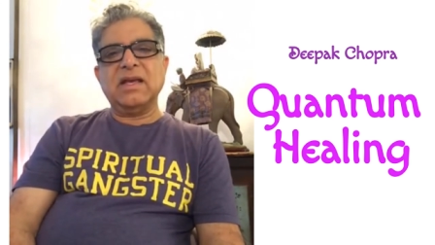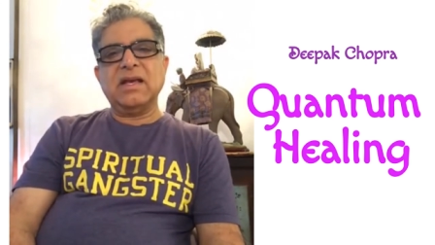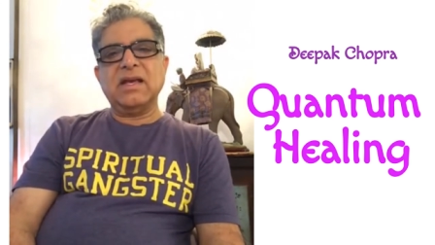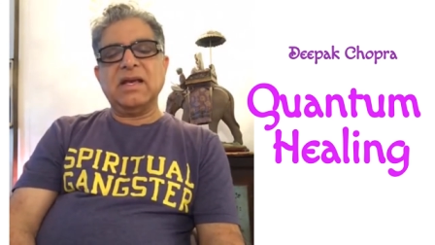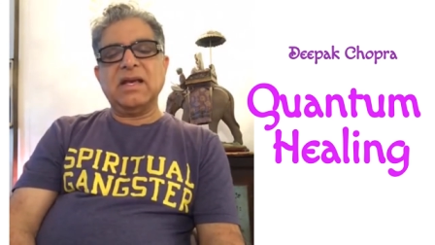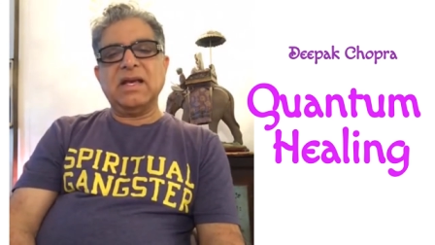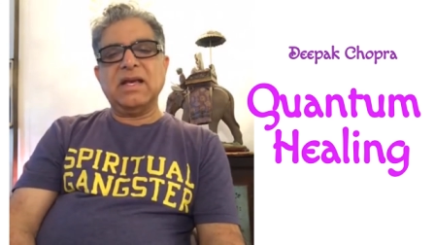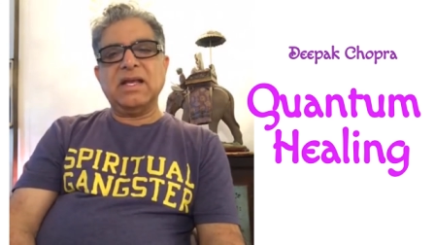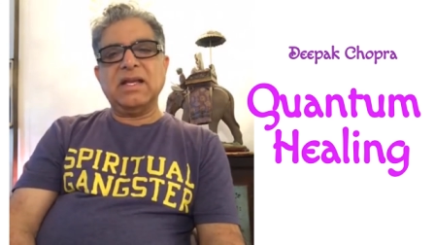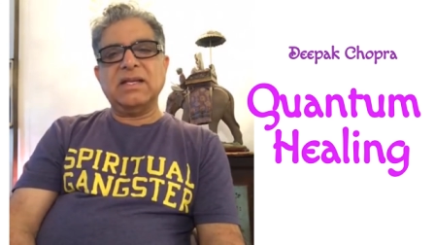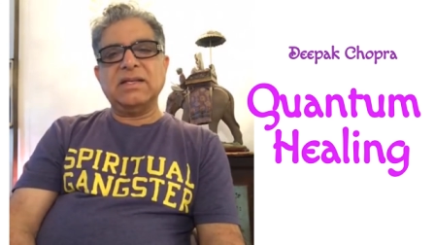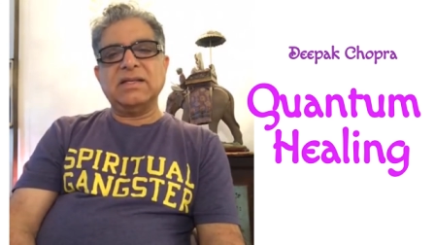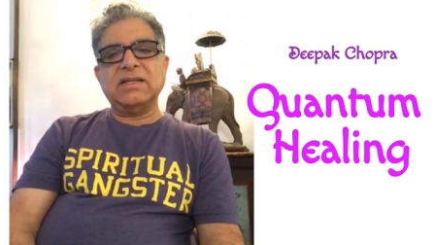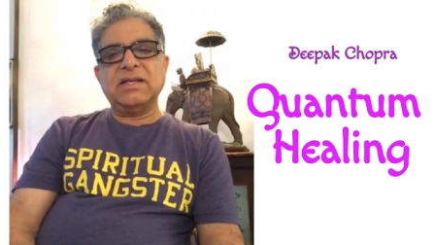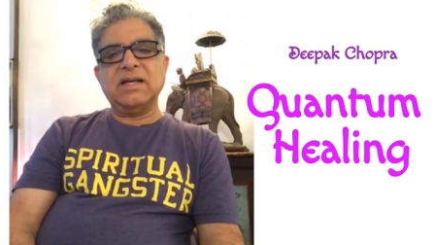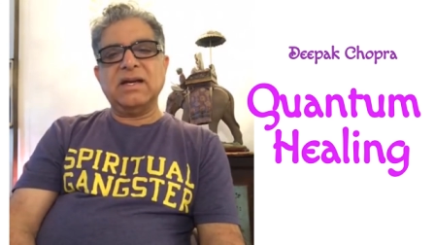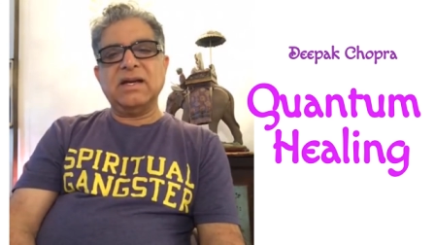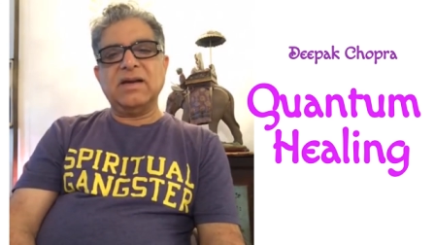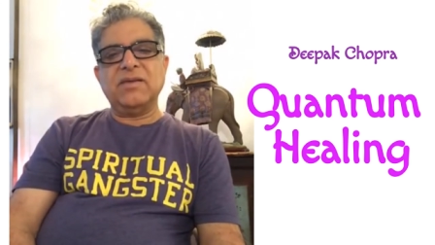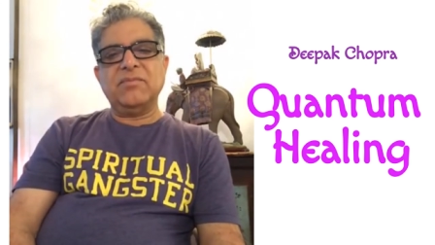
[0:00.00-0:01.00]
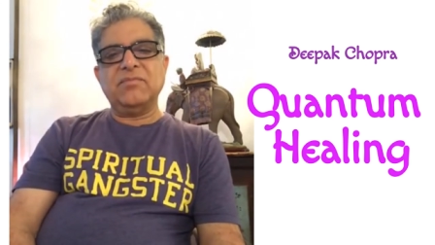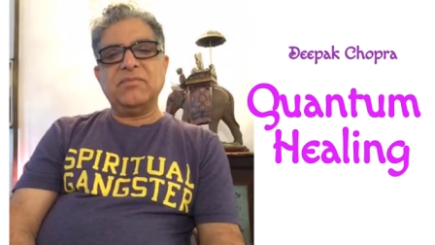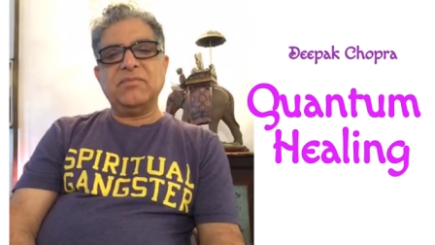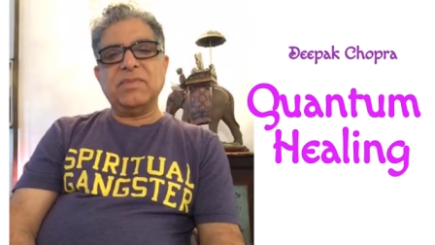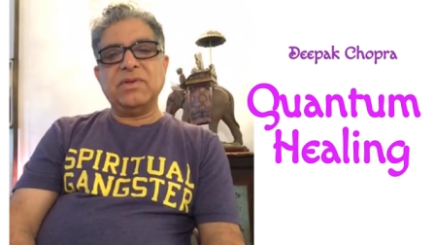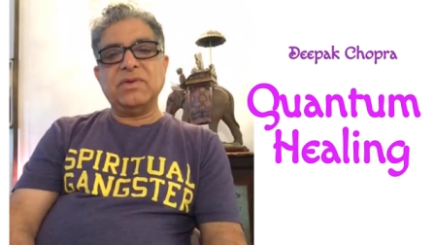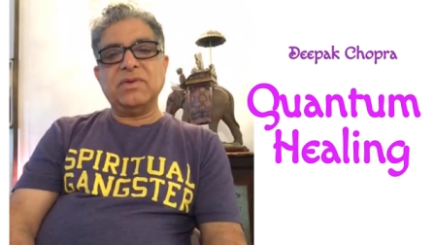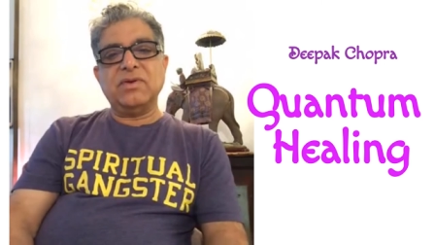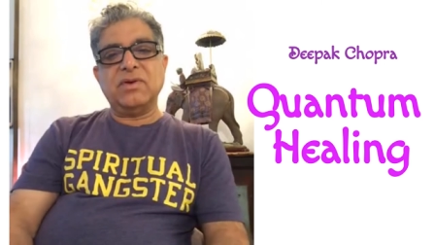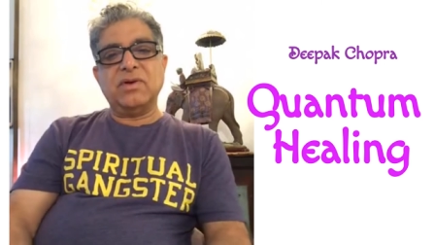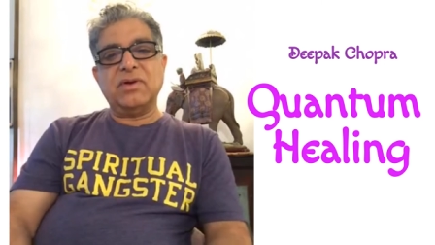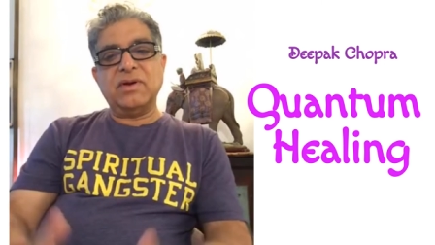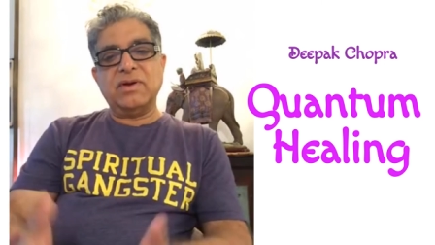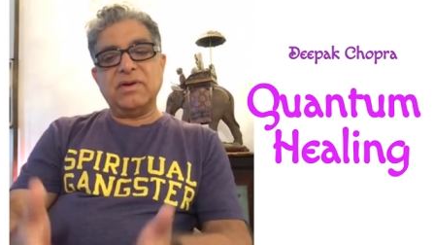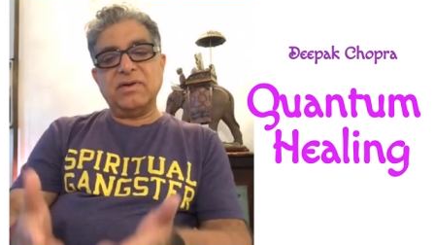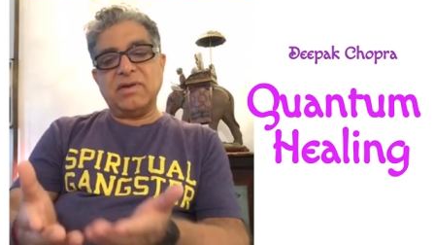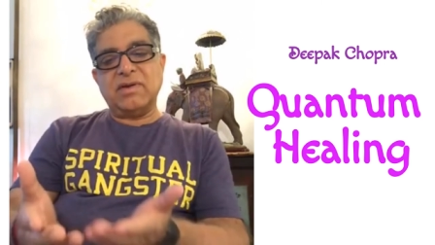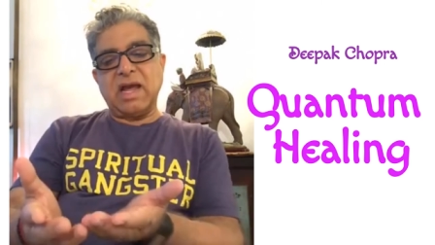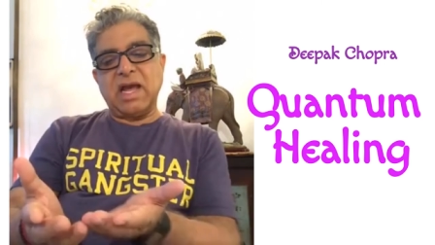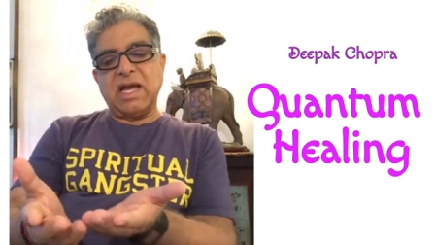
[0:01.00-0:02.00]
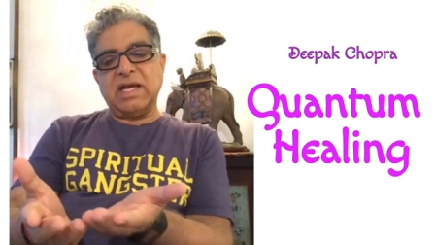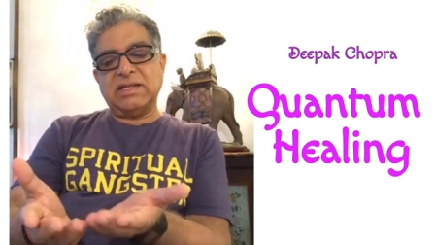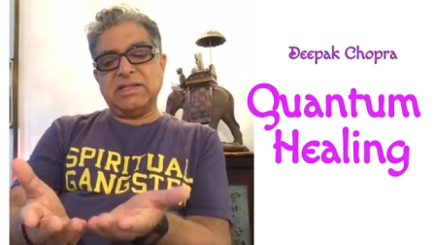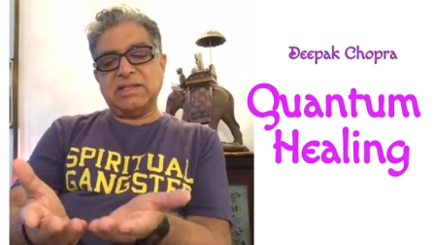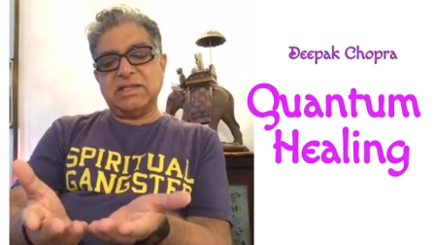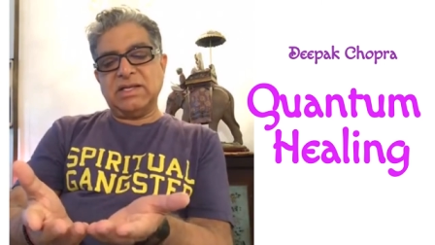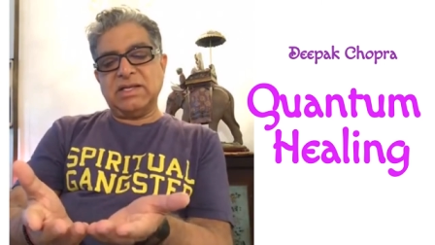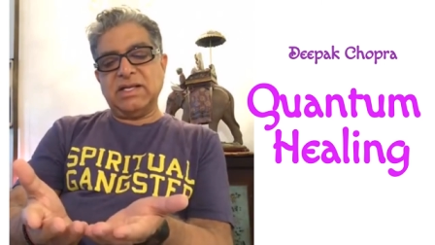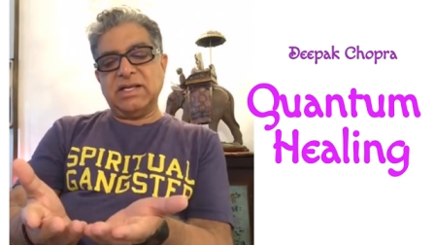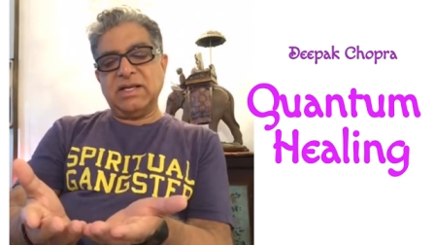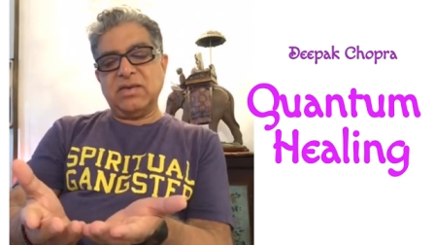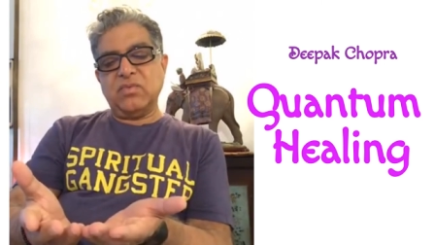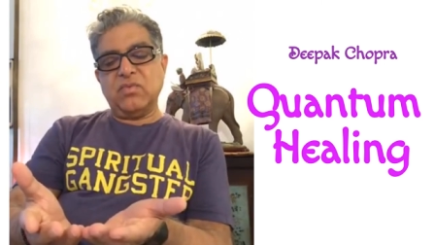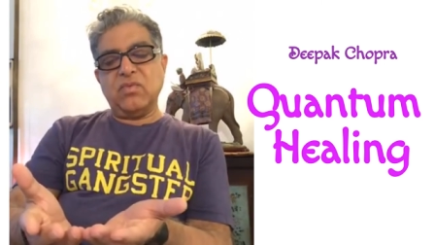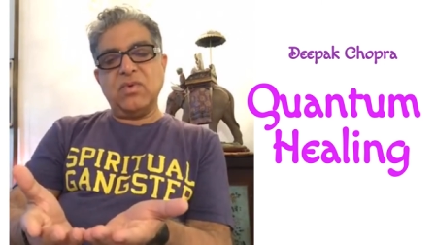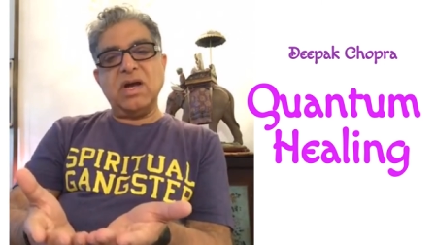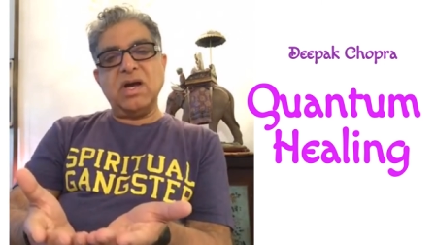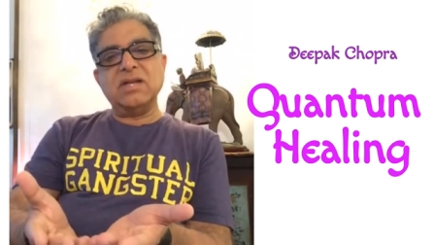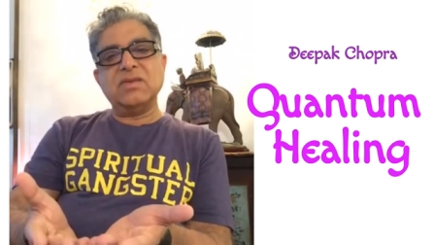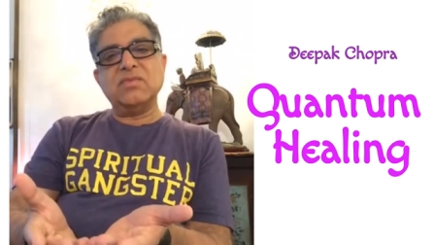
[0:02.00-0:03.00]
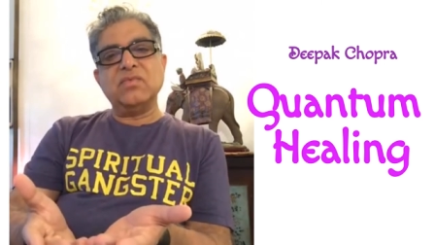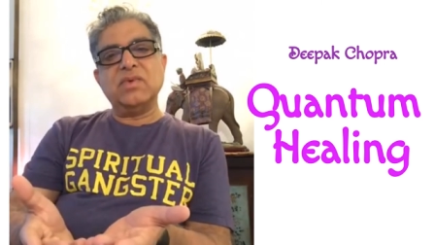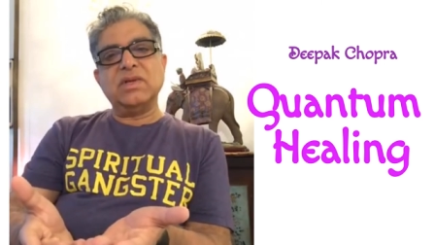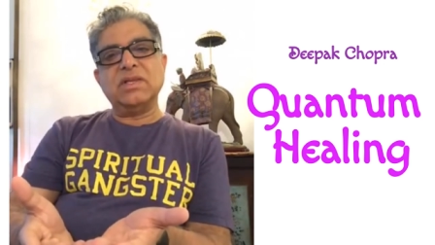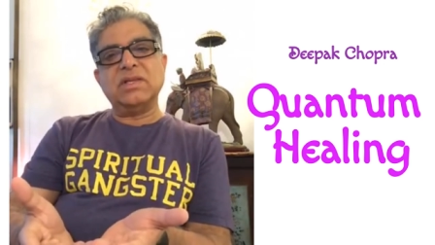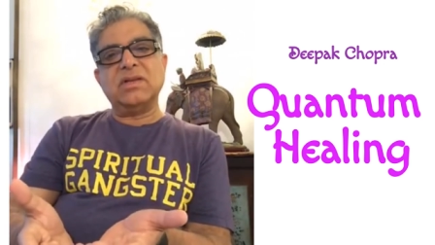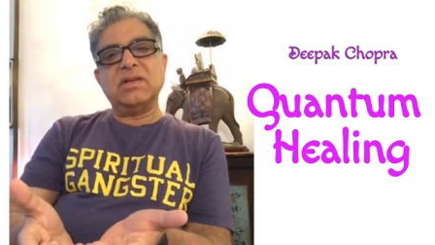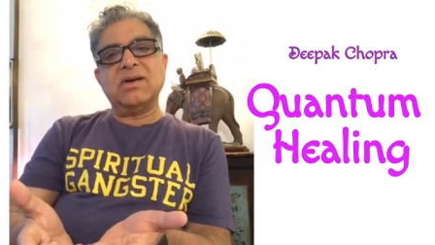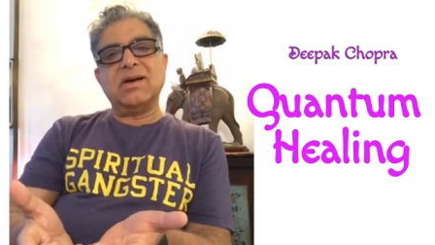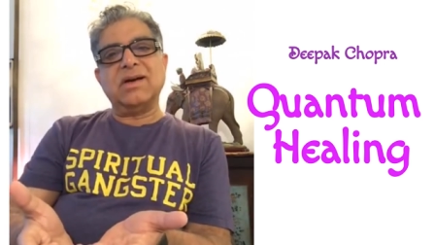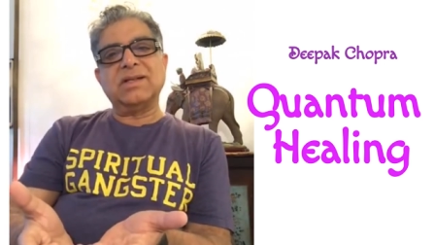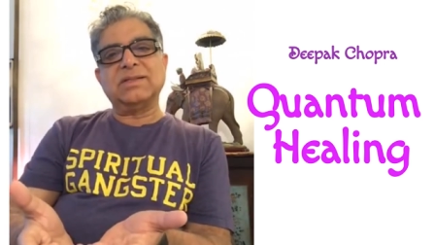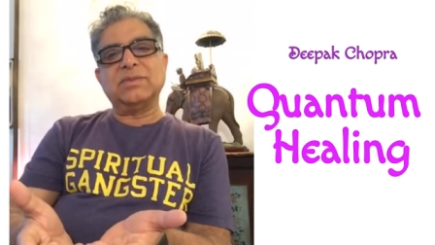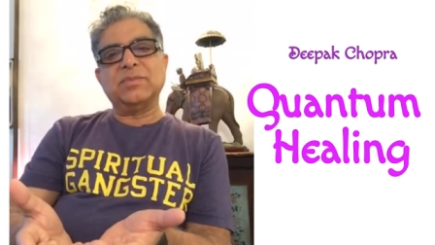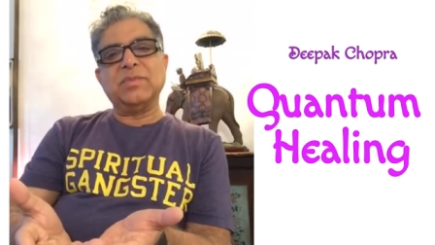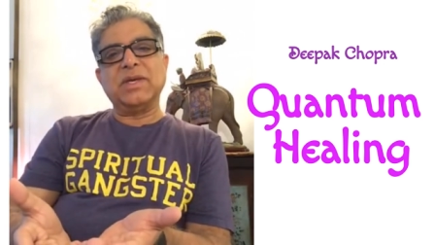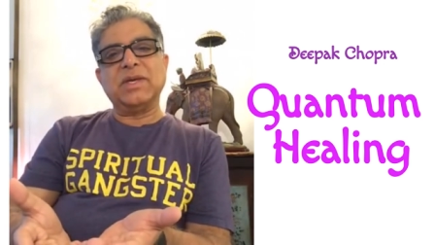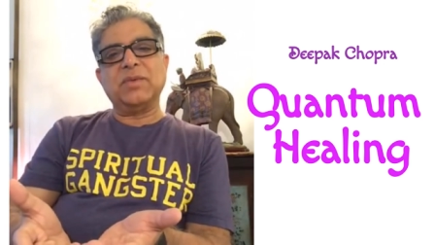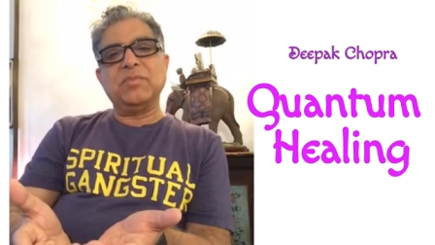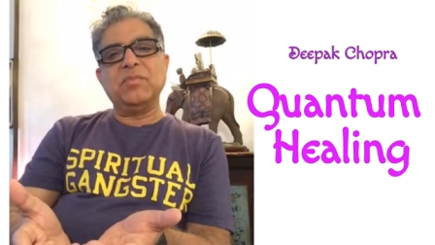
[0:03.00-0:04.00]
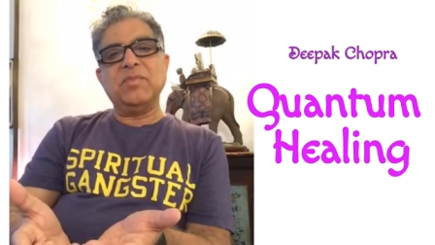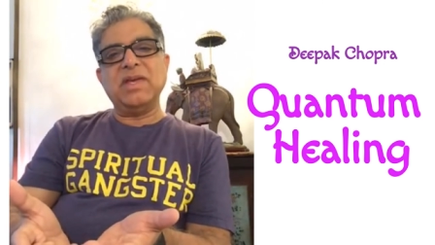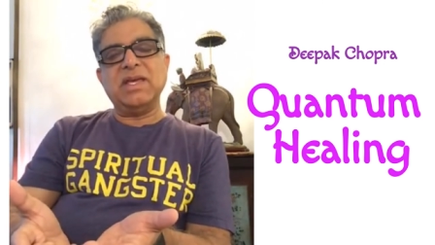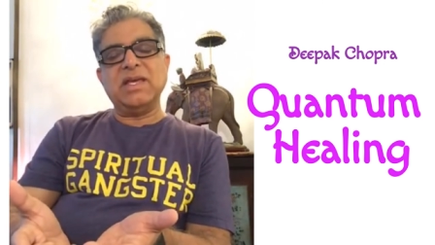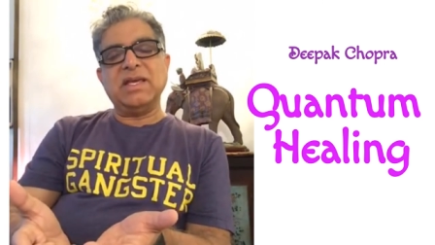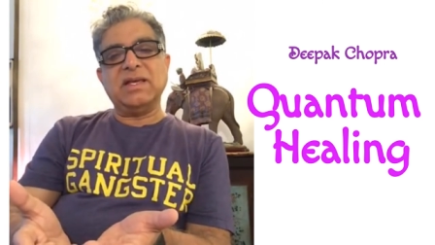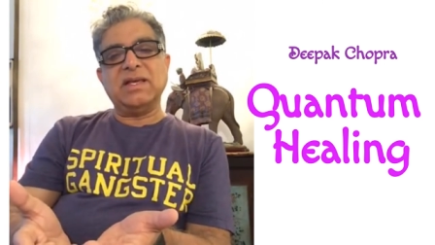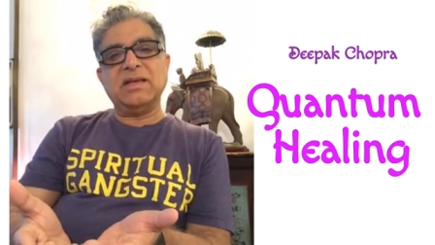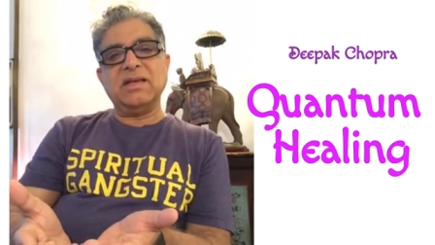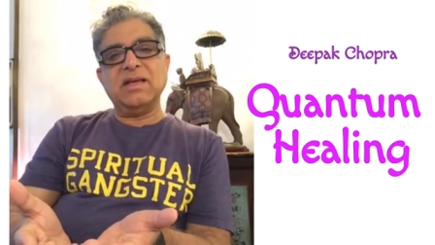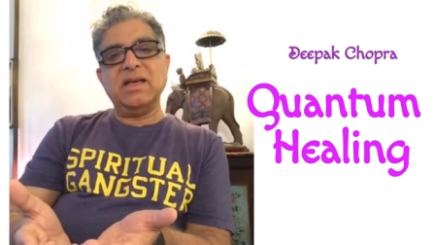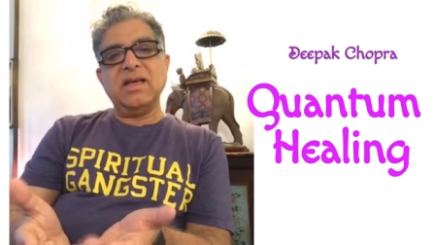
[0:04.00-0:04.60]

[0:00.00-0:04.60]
and uh, you're actually one with cosmic being.